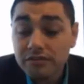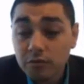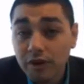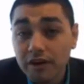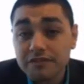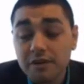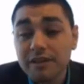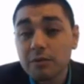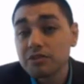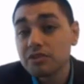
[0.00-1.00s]
where if somebody
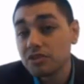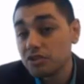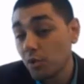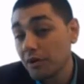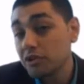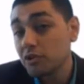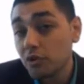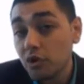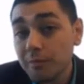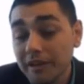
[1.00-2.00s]
was to join your
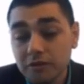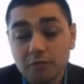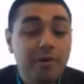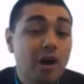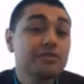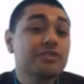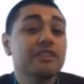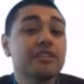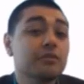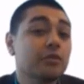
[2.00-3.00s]
group and he posted in
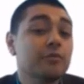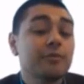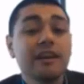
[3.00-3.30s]
the group,